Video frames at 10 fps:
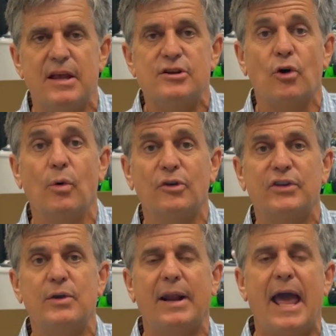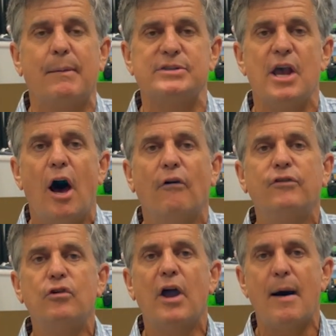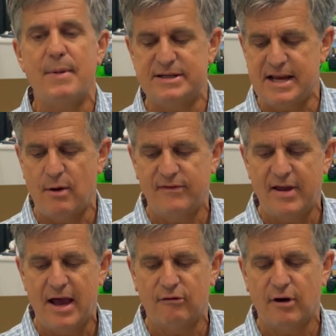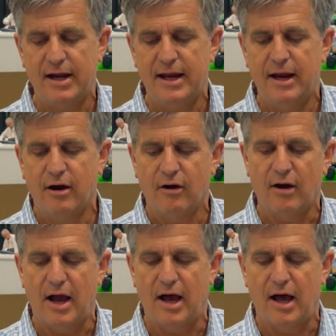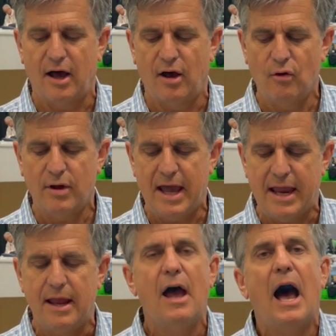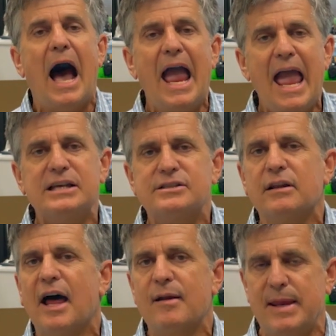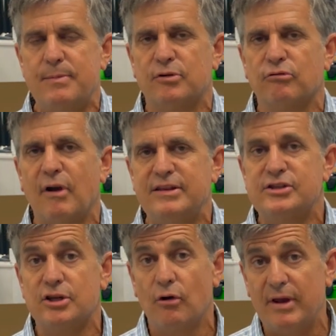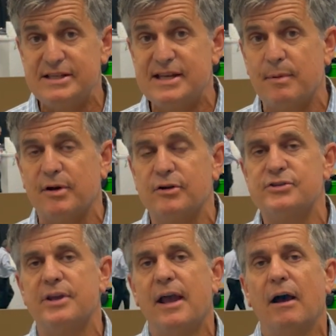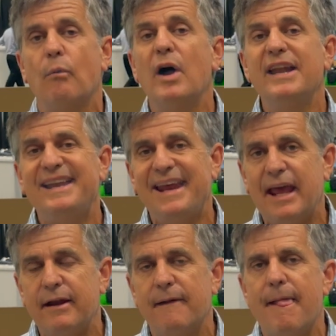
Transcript: So we'll see what happens. A few comments that we've got right here. Uh, okay, I asked a lot of people to rate the show exhibitors, one to 10.